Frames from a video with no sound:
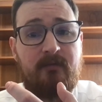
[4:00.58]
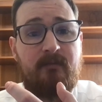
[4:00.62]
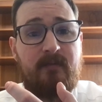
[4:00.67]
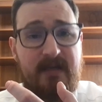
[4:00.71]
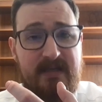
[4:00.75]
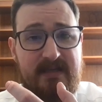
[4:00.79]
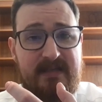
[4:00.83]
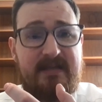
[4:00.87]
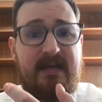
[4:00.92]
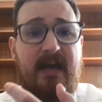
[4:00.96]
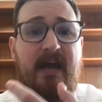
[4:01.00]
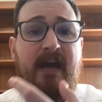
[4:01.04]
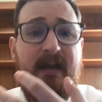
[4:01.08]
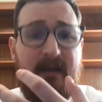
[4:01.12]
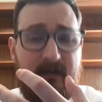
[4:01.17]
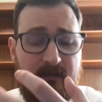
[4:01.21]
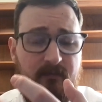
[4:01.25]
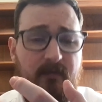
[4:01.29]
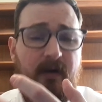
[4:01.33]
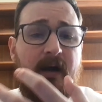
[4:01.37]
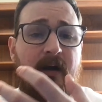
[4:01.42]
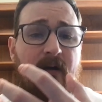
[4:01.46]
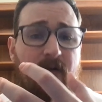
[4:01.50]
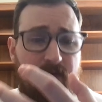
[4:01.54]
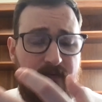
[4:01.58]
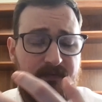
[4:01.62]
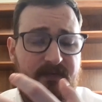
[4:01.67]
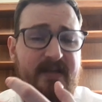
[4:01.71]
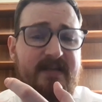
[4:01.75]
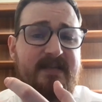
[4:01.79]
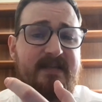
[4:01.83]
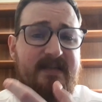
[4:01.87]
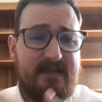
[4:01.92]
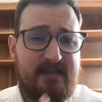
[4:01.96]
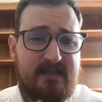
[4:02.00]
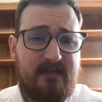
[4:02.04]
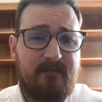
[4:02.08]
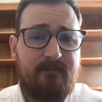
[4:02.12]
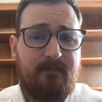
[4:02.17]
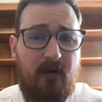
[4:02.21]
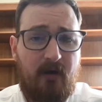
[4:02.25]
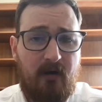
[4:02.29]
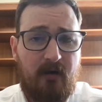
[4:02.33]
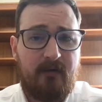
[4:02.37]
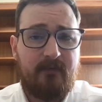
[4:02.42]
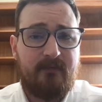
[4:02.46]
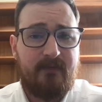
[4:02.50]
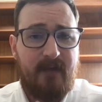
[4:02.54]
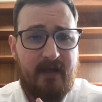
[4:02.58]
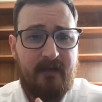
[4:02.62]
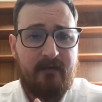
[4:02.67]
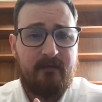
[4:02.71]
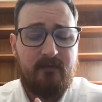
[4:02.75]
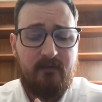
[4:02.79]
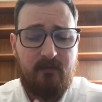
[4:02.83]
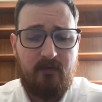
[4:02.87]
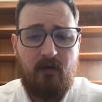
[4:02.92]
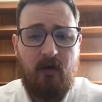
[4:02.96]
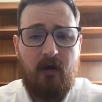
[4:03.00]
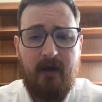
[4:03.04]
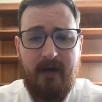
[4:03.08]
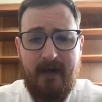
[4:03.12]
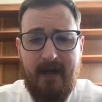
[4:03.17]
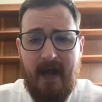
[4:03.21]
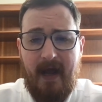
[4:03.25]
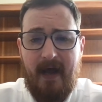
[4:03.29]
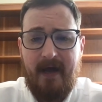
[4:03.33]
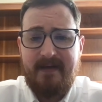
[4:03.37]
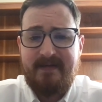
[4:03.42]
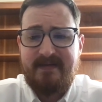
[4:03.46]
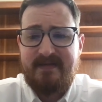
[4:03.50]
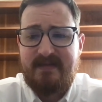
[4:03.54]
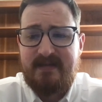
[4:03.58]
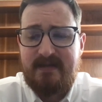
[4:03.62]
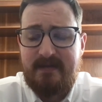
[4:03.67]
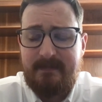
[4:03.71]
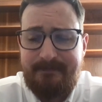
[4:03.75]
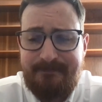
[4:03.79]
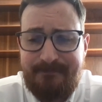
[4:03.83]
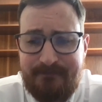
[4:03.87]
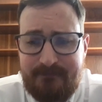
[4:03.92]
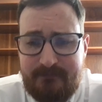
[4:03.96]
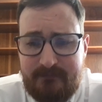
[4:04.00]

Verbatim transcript: we say, well, this is the part that God has.